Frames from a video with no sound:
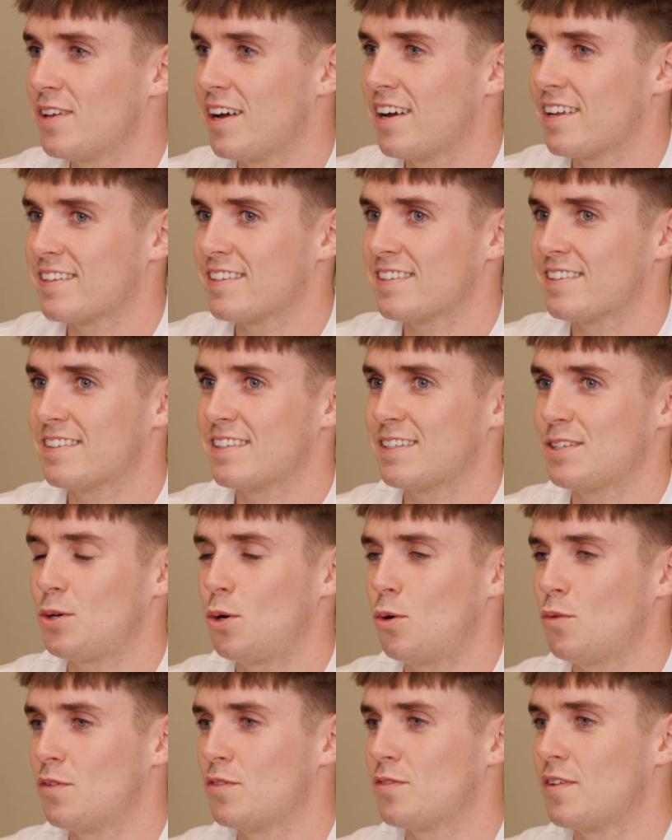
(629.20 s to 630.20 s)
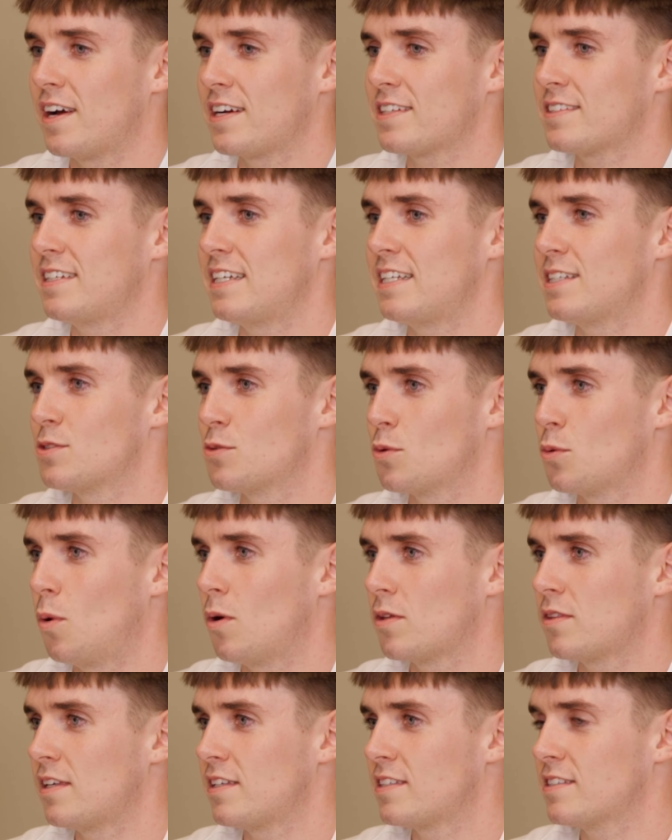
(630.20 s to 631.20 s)
that the COVID vaccines are
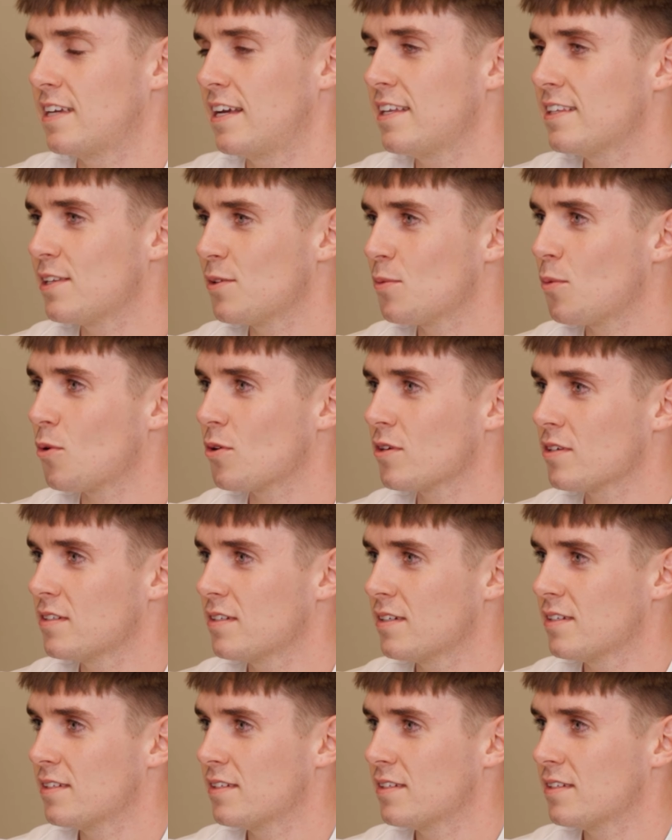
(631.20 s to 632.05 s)
what they said they were?